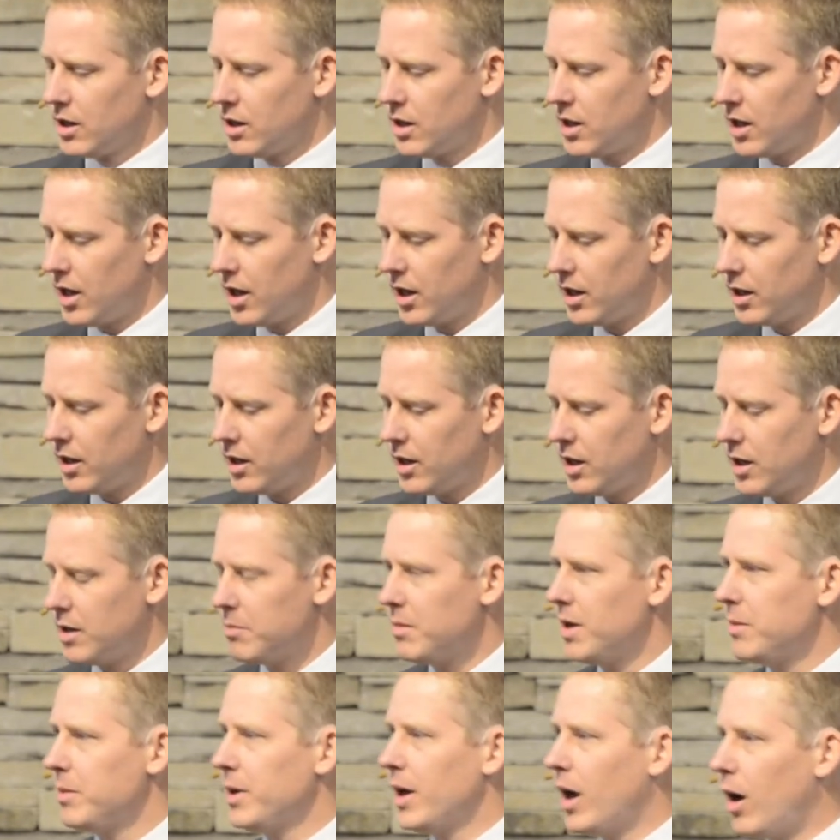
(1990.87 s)
that
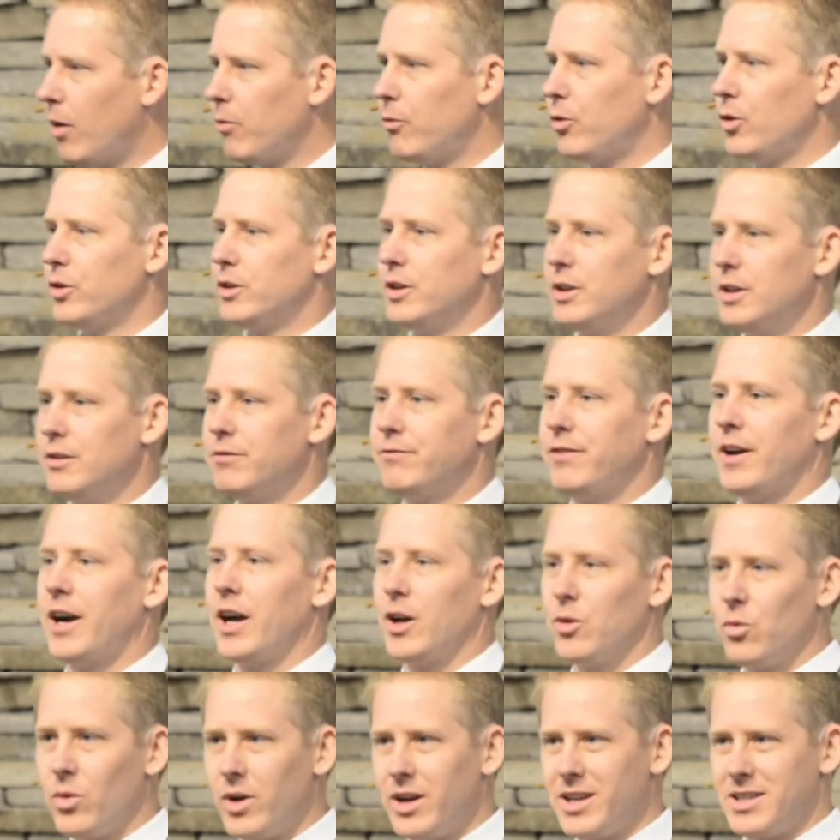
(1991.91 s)
it may be helpful to
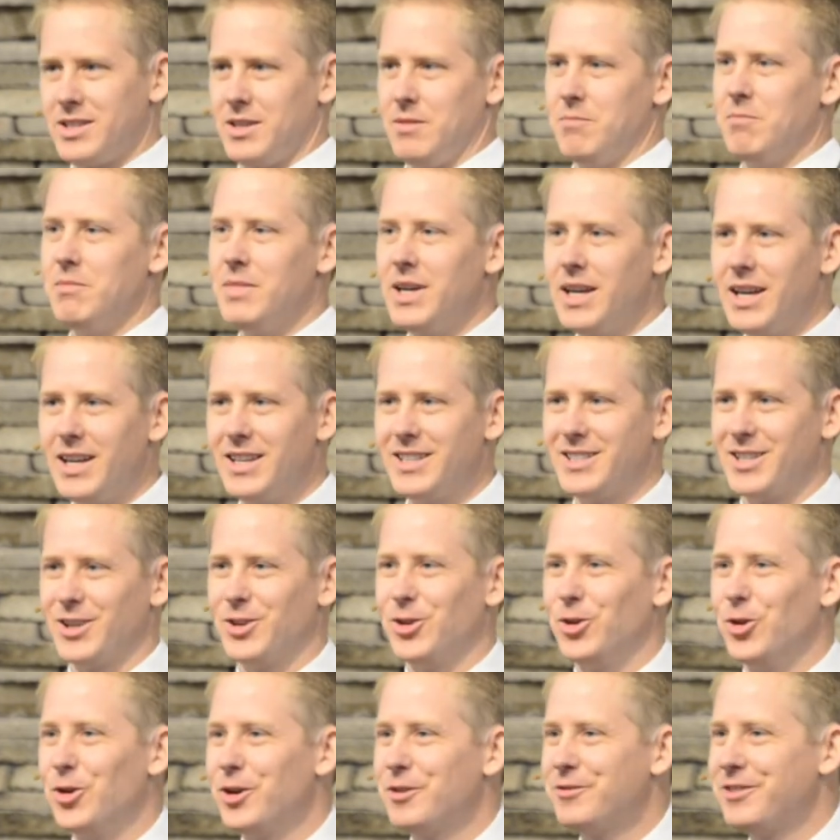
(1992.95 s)
define, what does it mean to
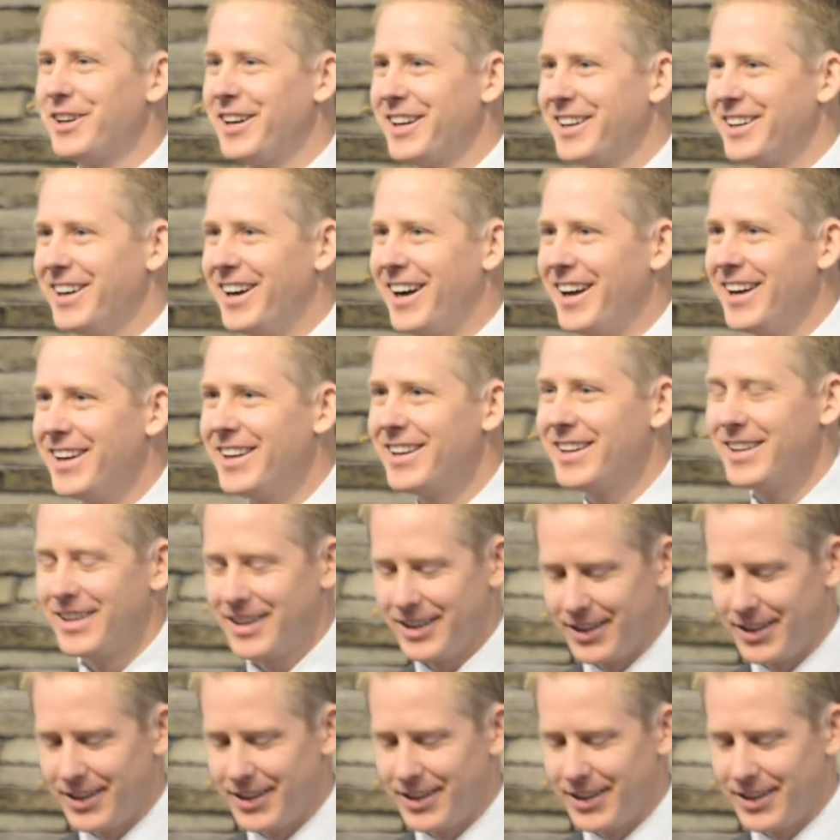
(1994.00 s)
glorify God